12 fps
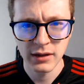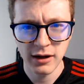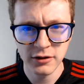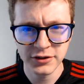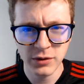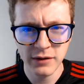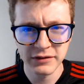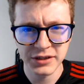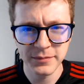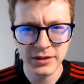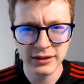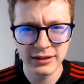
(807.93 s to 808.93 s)
I also have
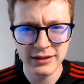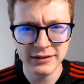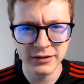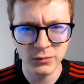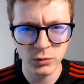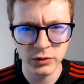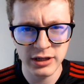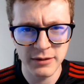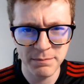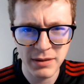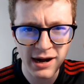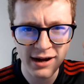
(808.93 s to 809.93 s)
something that isn't really a
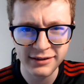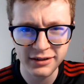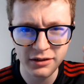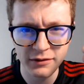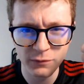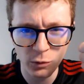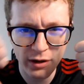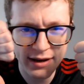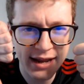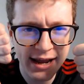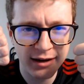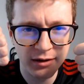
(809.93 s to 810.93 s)
positive or a
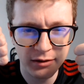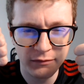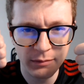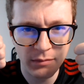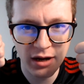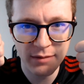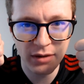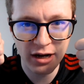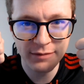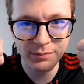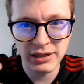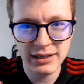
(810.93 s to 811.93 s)
negative in my
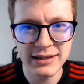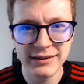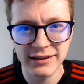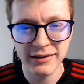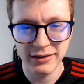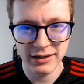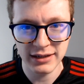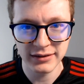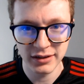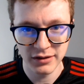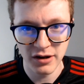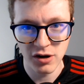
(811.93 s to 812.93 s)
mind, but it is a thing
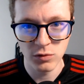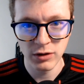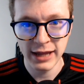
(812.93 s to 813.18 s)
to know.